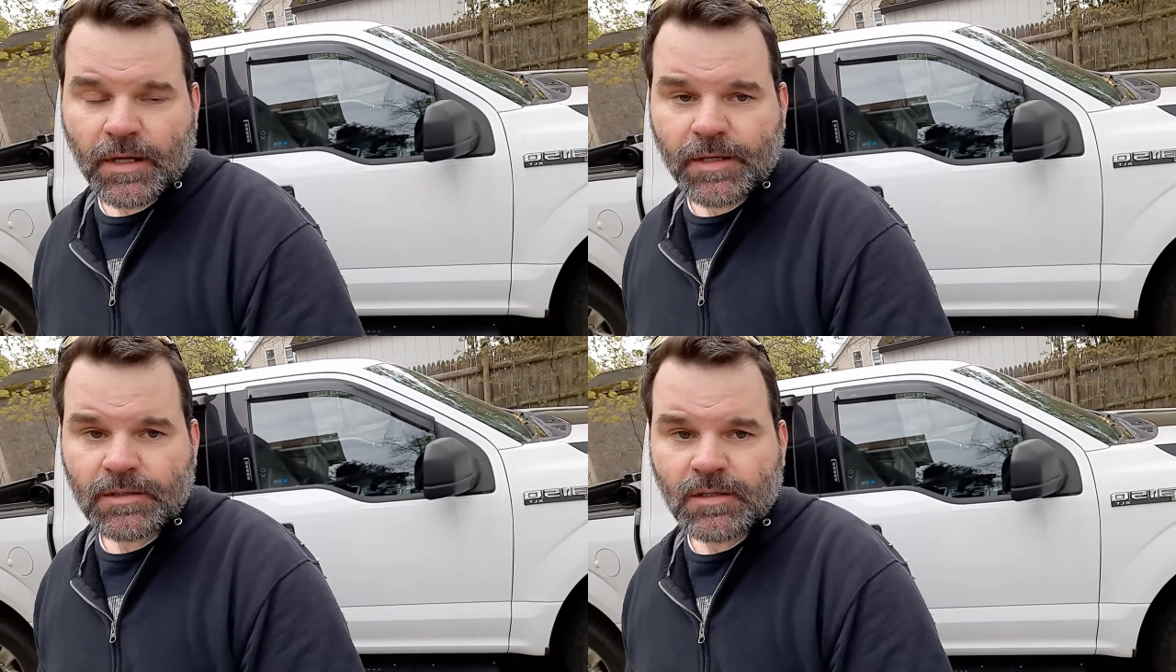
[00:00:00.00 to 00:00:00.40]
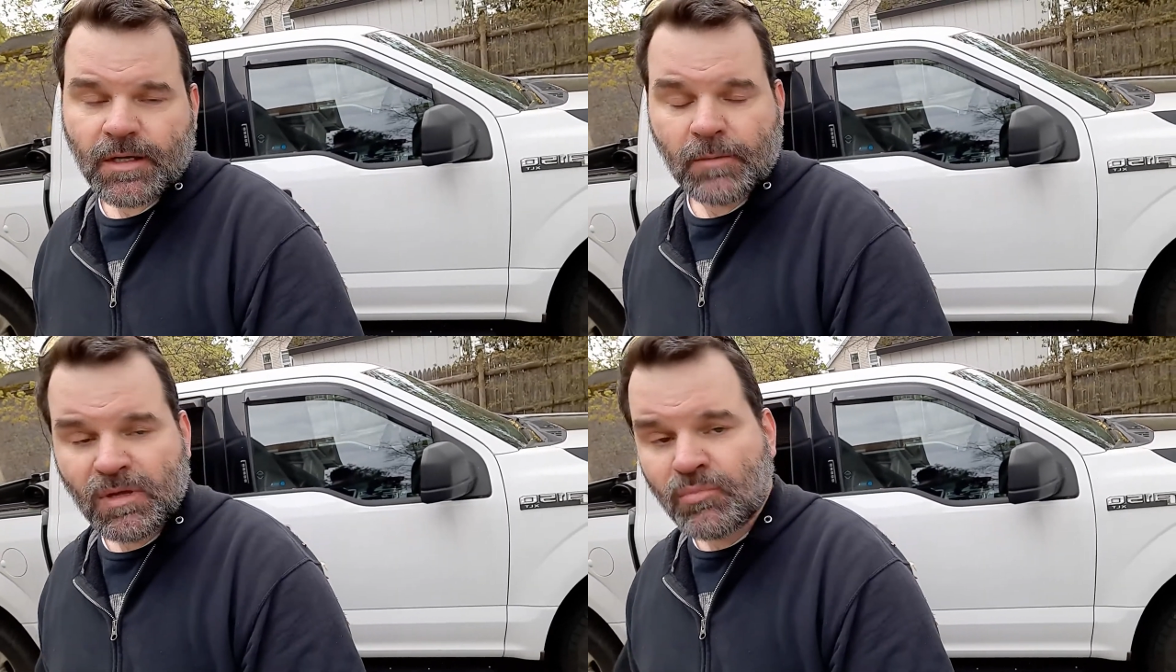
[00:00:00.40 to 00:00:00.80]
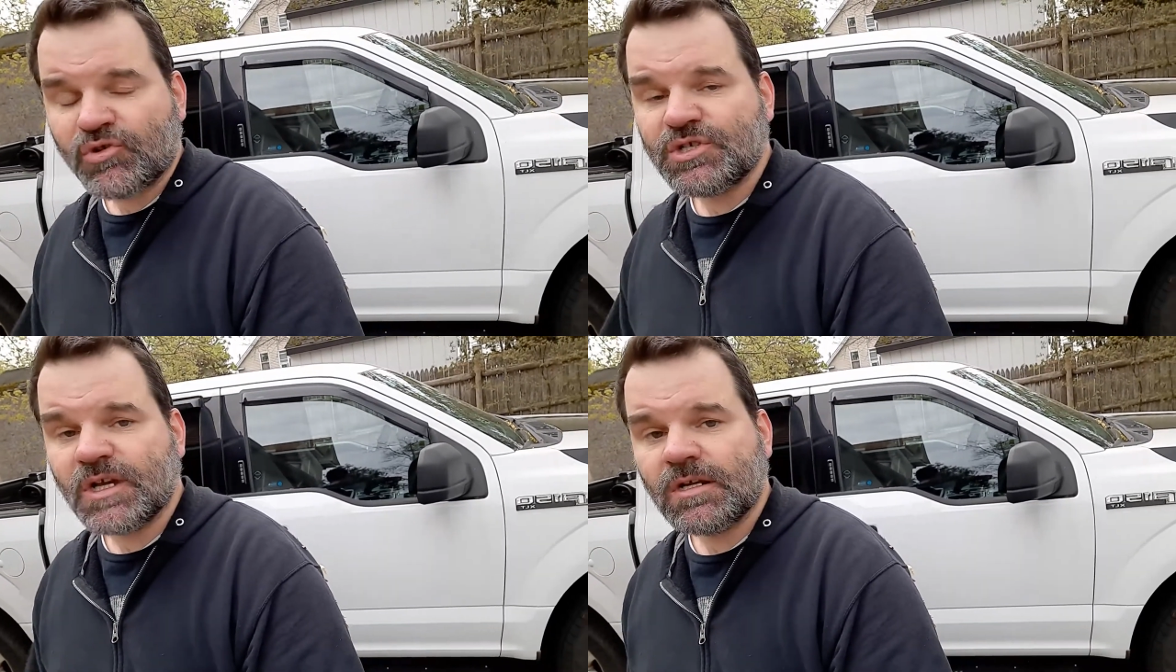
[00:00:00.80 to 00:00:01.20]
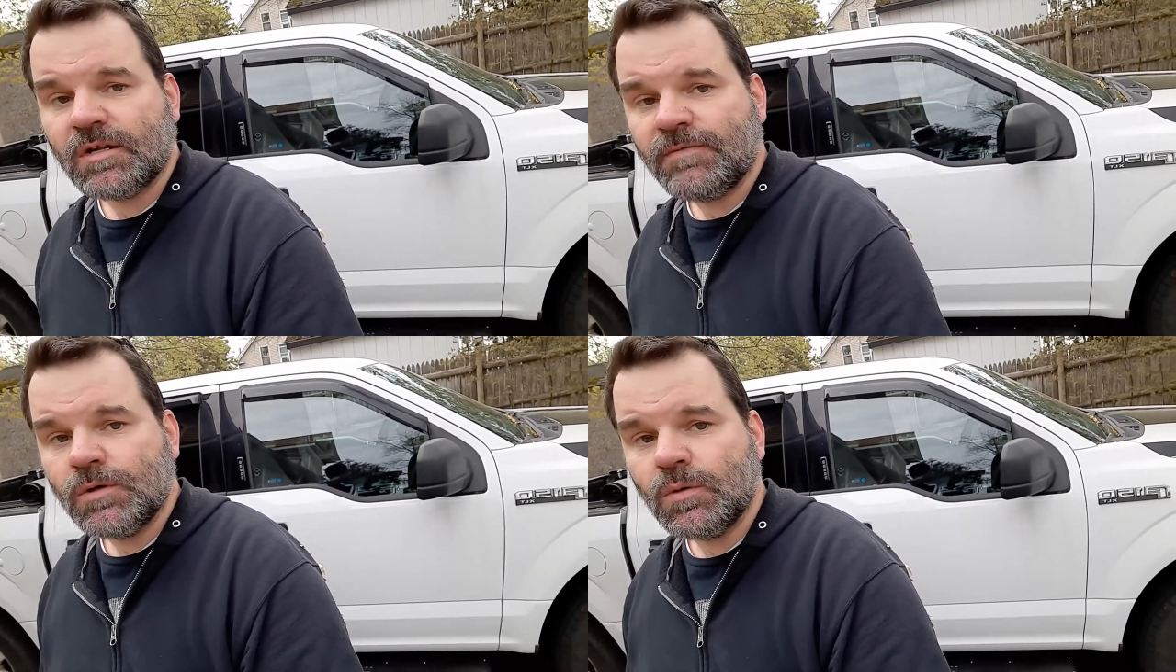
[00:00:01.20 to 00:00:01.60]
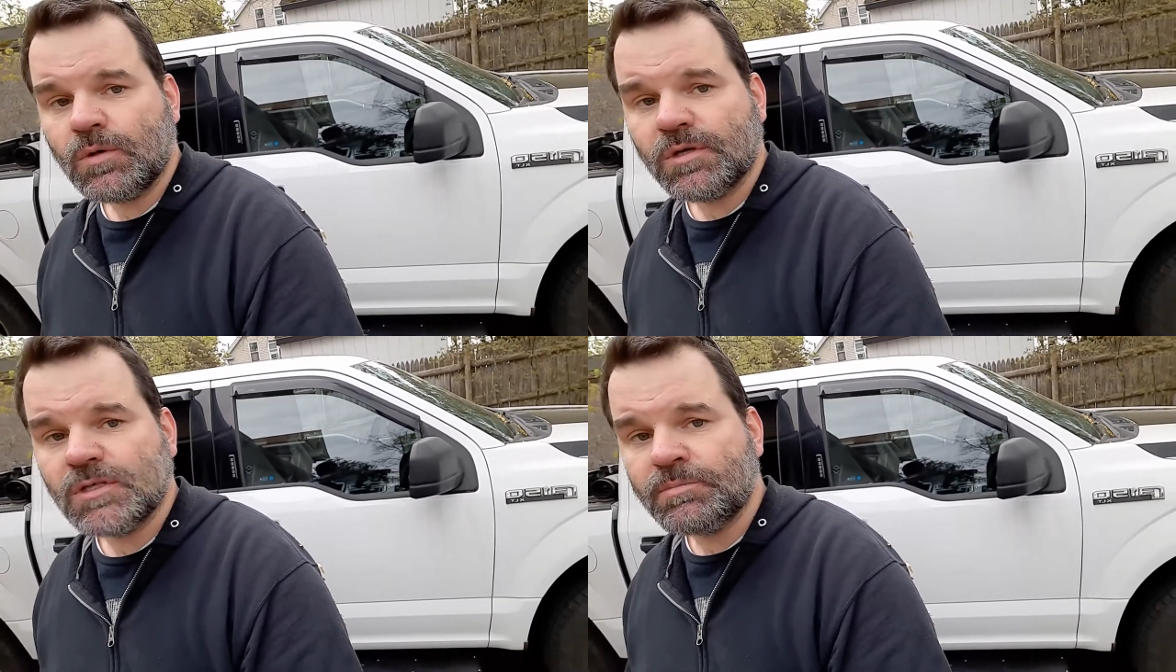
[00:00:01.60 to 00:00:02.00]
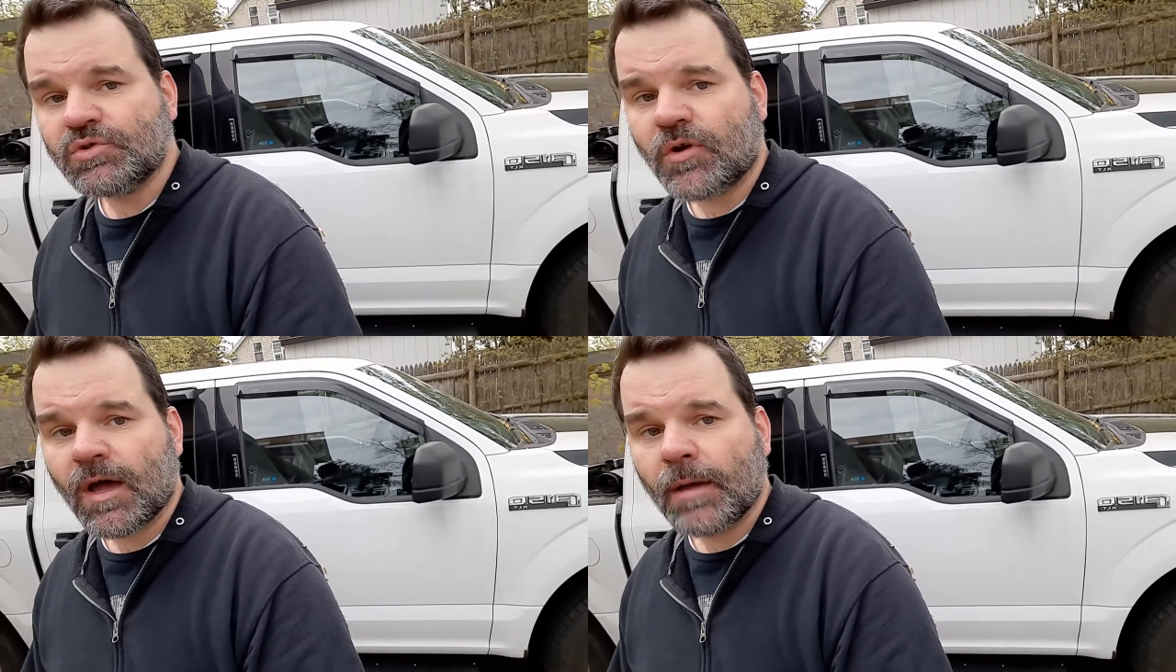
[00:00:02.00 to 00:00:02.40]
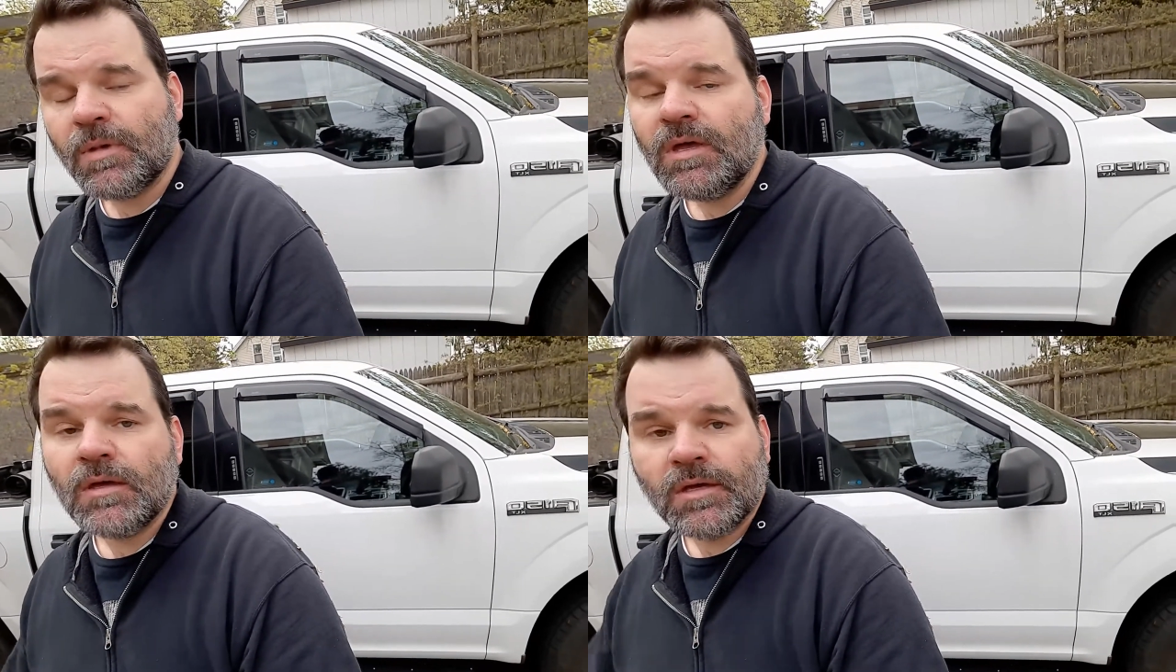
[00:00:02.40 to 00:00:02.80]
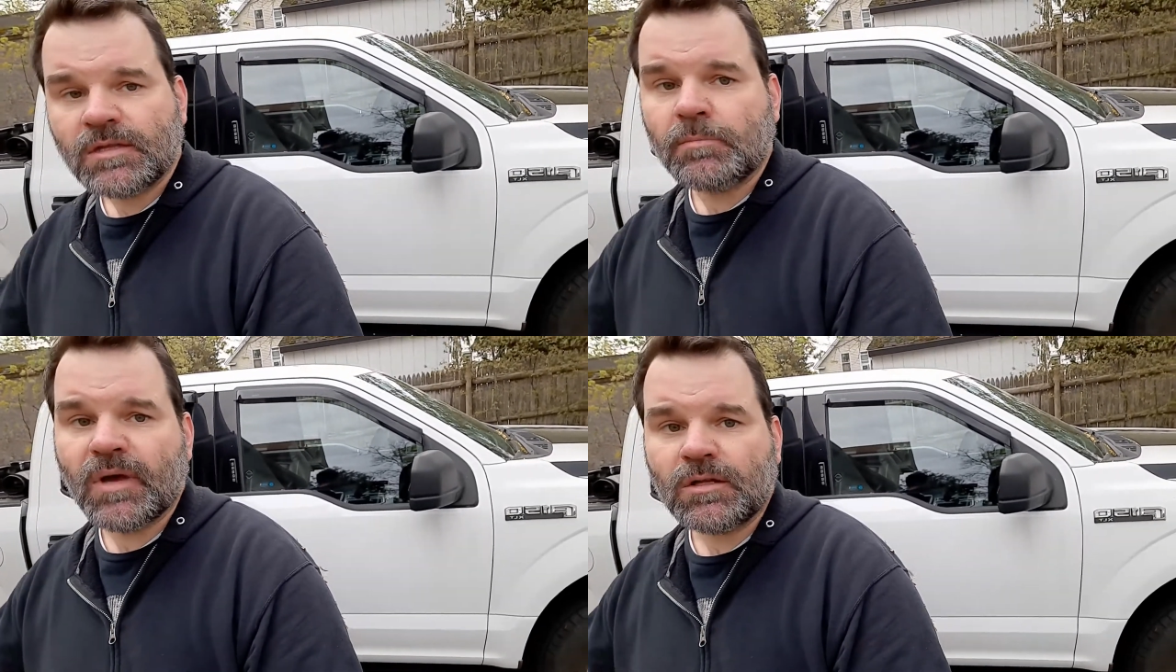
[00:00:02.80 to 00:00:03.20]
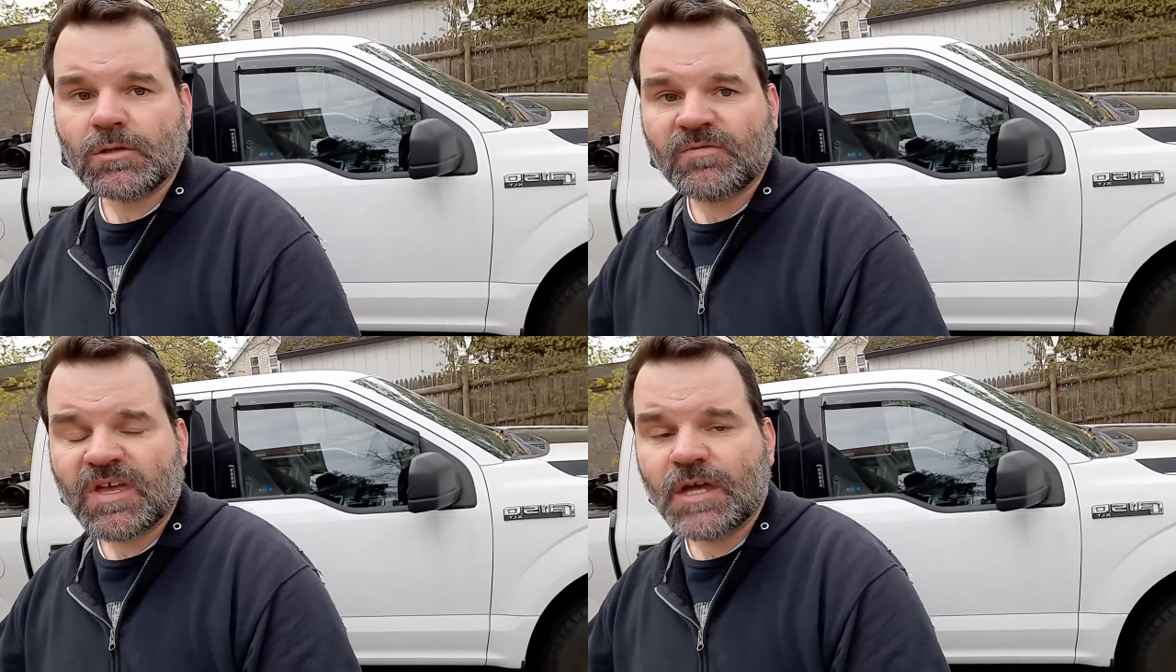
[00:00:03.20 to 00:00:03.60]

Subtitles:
If you feel so inclined, I'd be appreciated if you could subscribe,